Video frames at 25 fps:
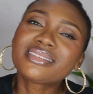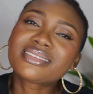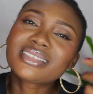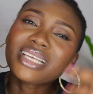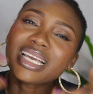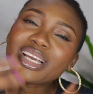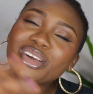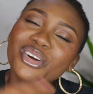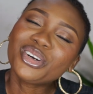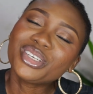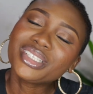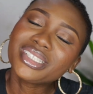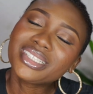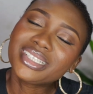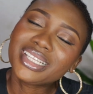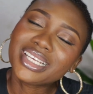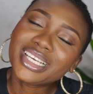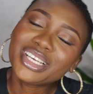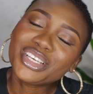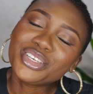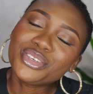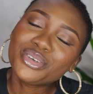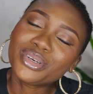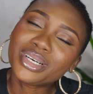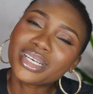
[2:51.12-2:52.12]
second
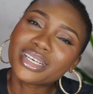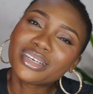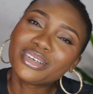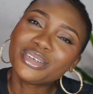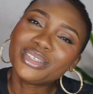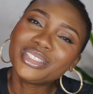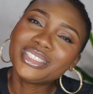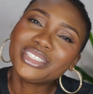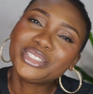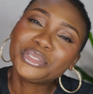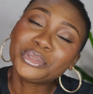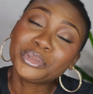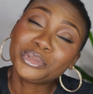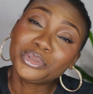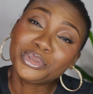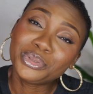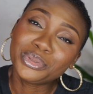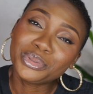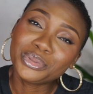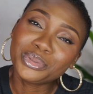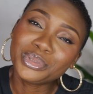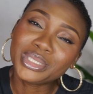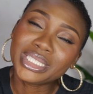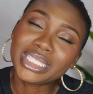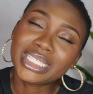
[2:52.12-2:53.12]
thing you are going to
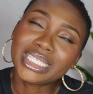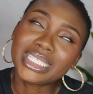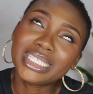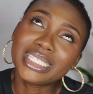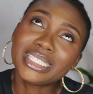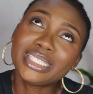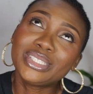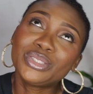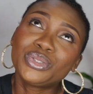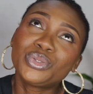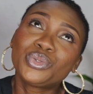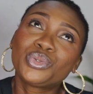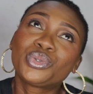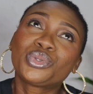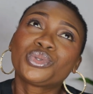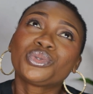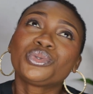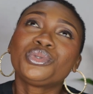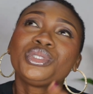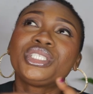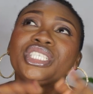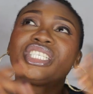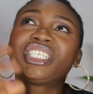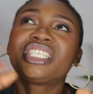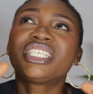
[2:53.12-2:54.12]
do is
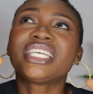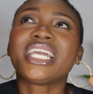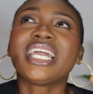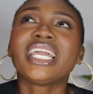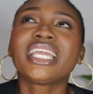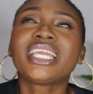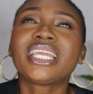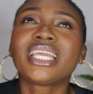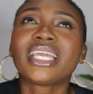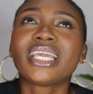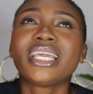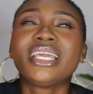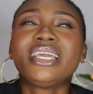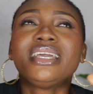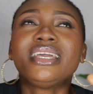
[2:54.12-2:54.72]
to check